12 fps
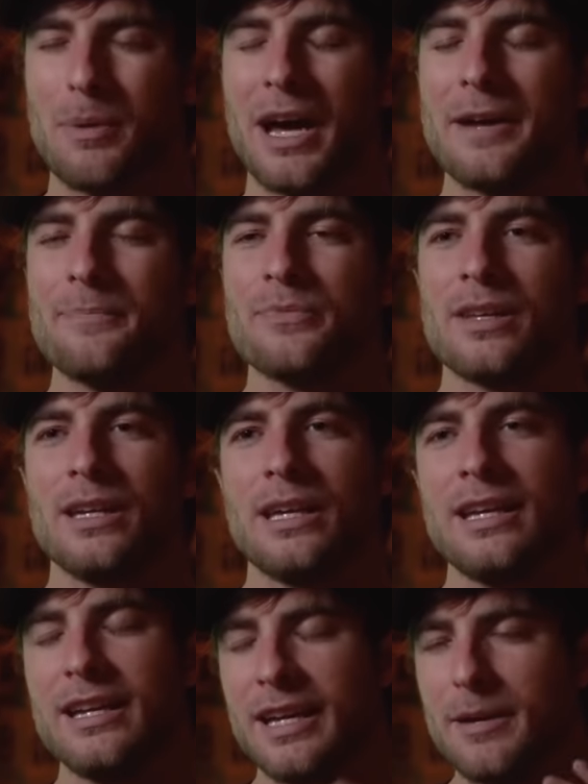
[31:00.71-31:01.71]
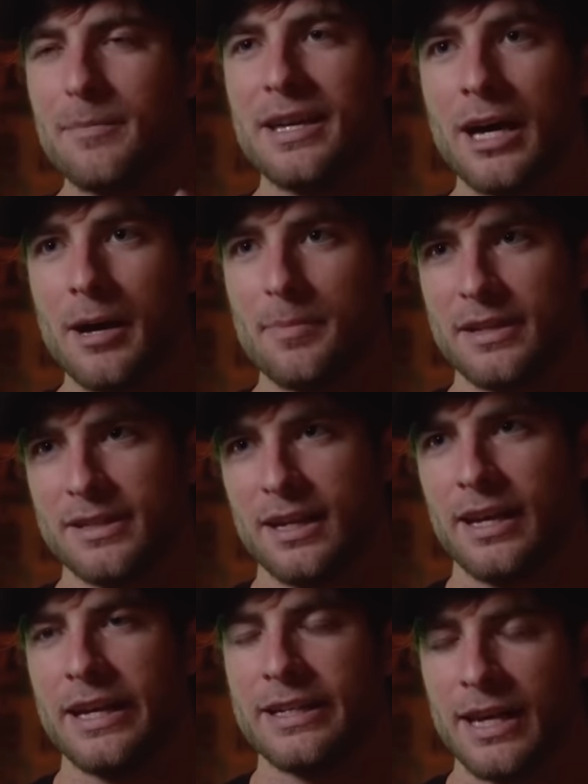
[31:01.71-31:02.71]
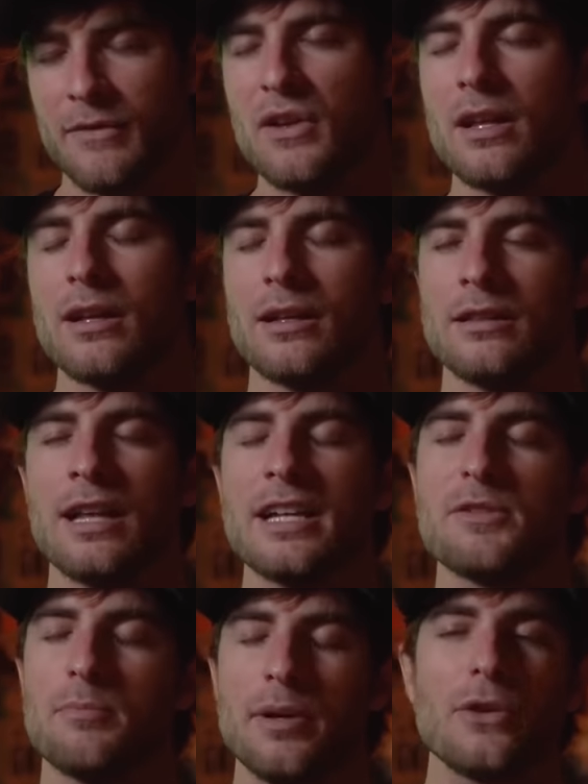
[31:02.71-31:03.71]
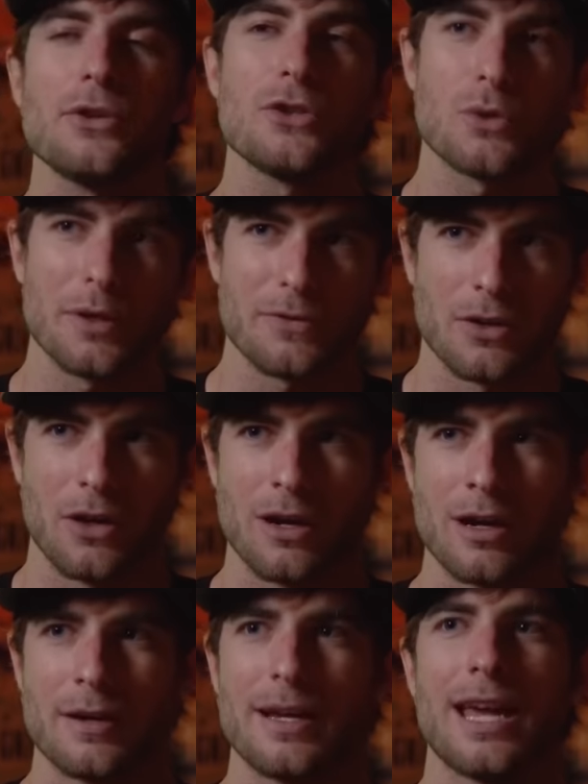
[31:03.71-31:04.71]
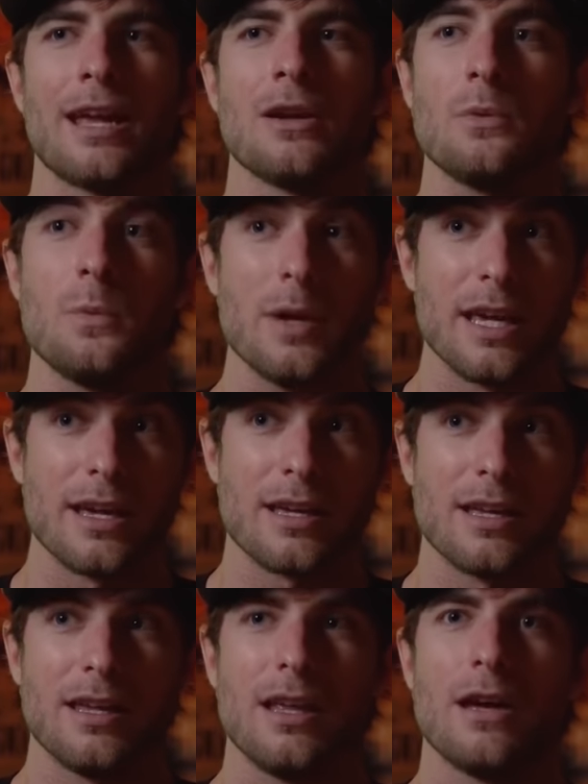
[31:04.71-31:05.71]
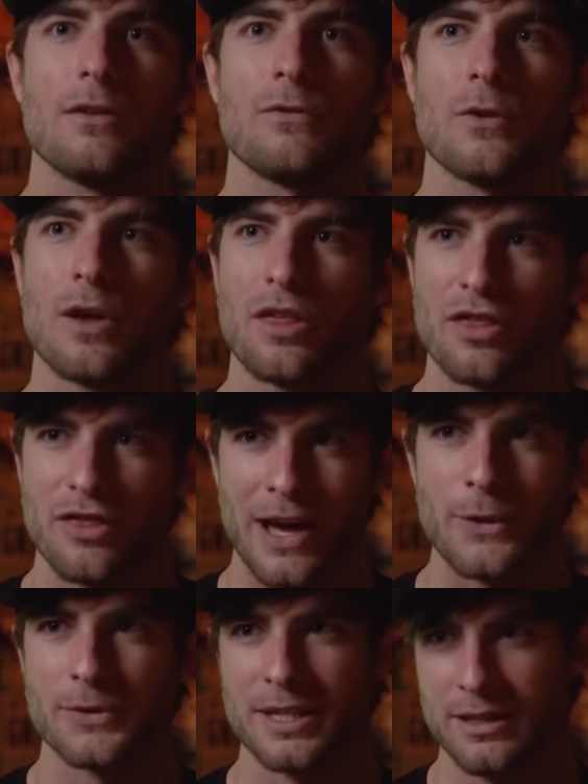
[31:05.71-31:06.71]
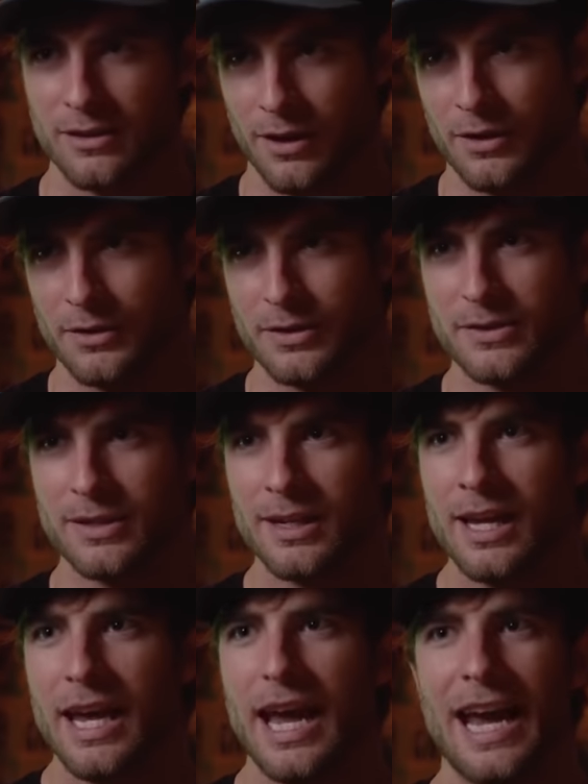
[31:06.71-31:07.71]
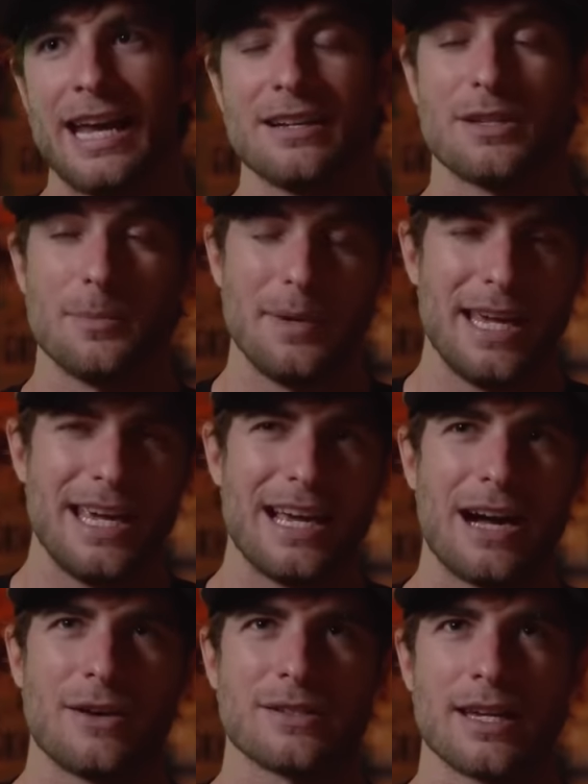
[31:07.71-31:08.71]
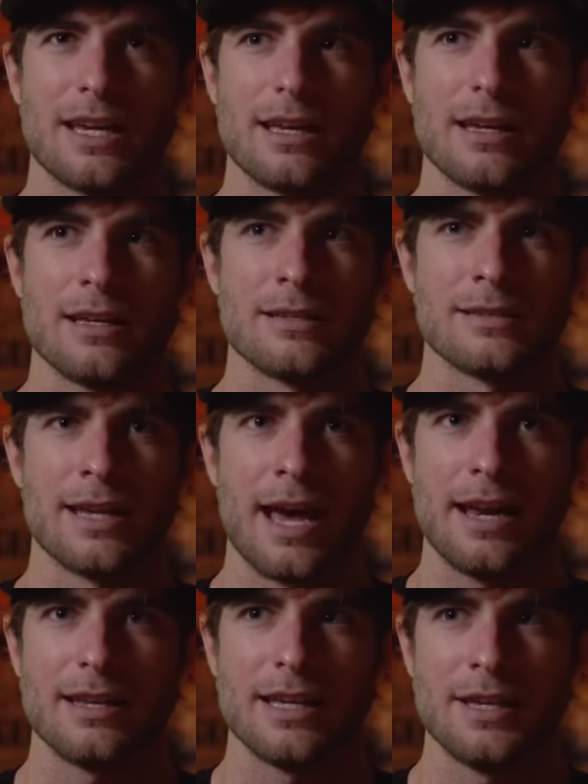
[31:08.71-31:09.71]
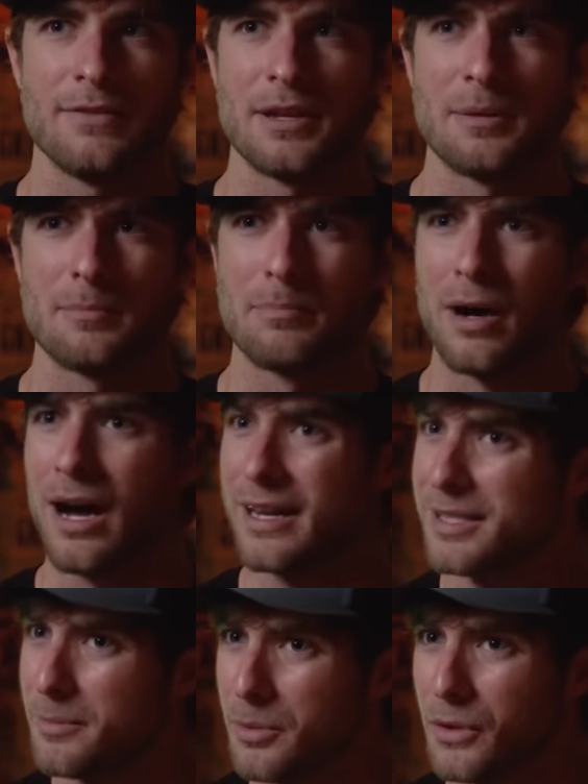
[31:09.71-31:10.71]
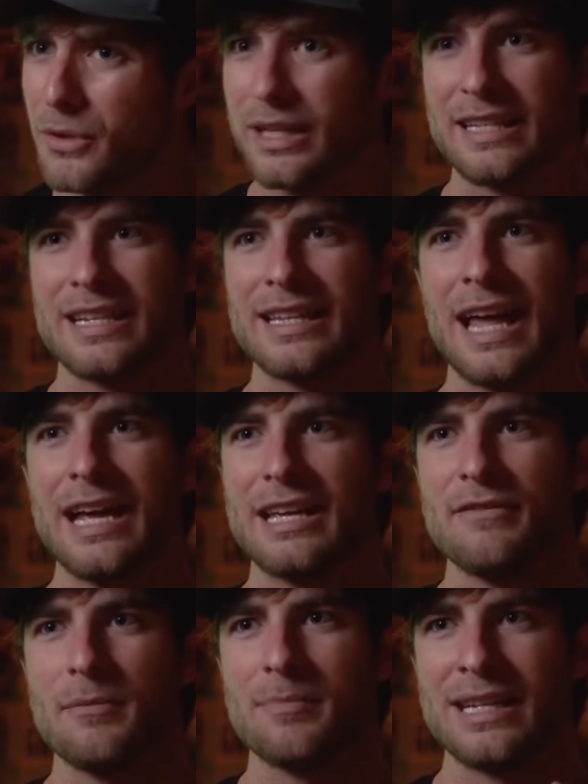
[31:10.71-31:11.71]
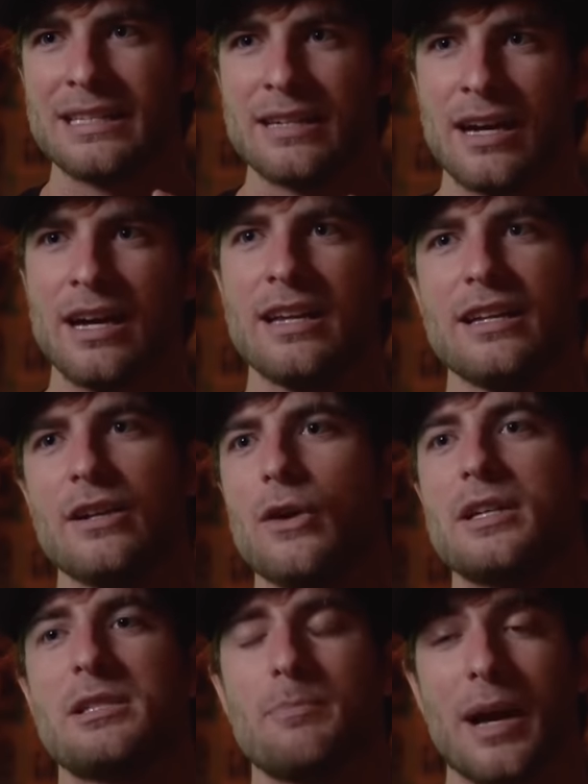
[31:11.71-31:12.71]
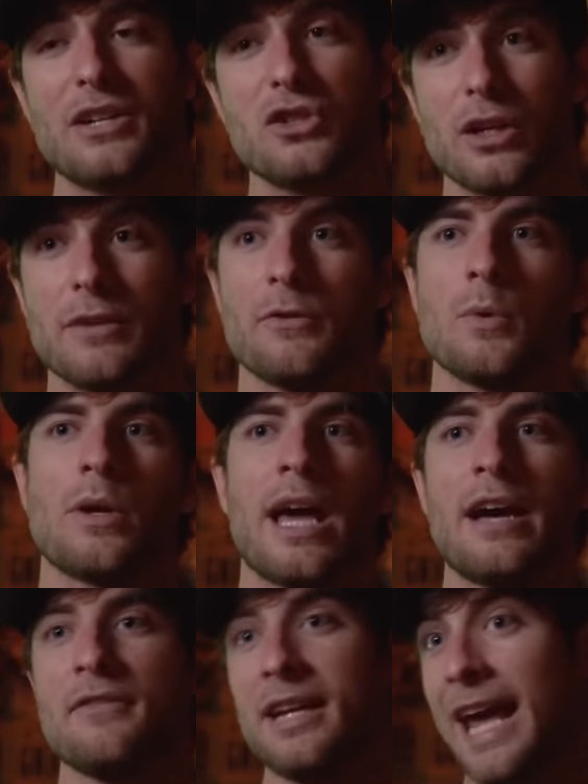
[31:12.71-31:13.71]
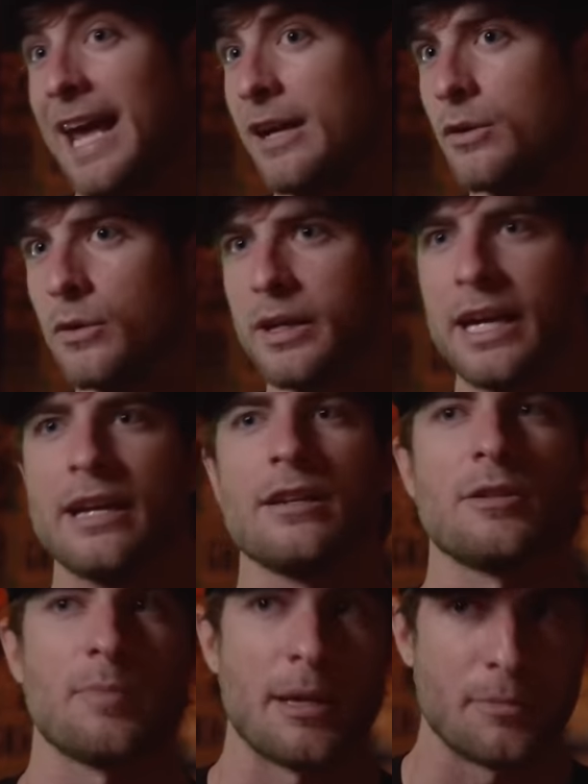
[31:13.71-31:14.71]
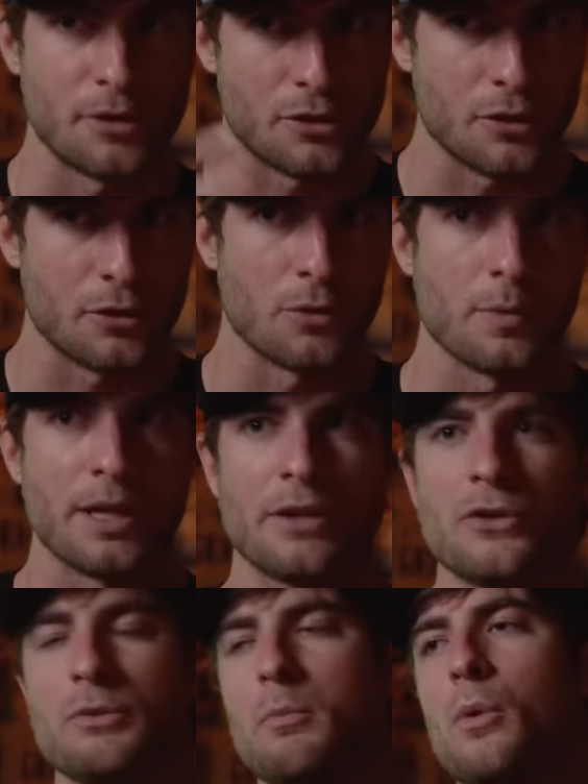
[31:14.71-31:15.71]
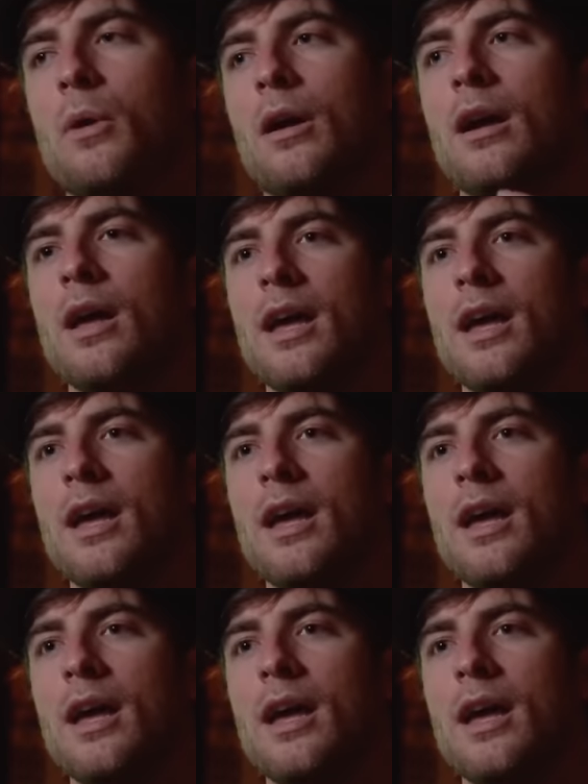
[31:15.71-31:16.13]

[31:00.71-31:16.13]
but he hit me up and said, hey David, let's build a drift car in a week for $1,000. And to me, I was like, is that even possible? Can that even be done? You know, especially if you want to have an angle kit to be able to turn the wheels more